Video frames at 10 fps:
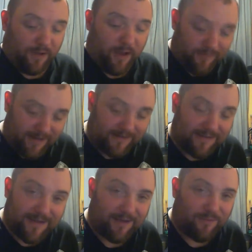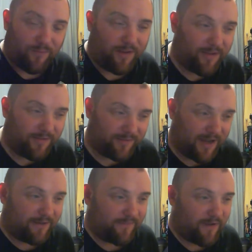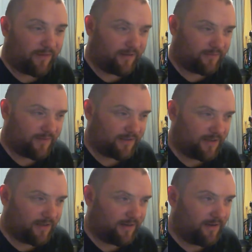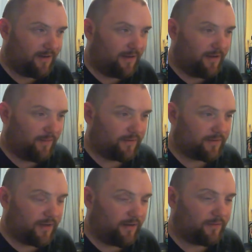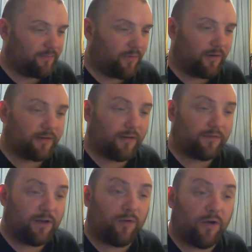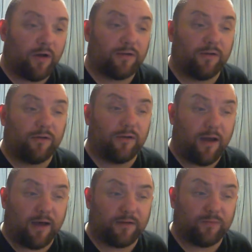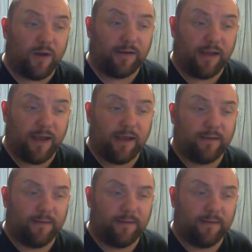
I read the second one, though, Zed. Very interesting. I won't say no spoilers. I've still got to do the last one yet.